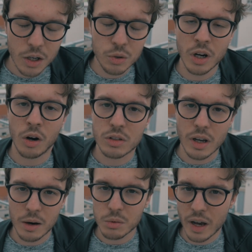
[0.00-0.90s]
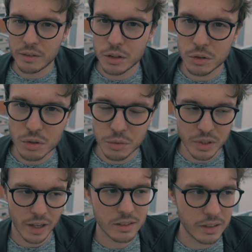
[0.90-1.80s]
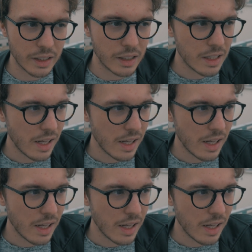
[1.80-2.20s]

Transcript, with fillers: Who knows? I will have to do some testing.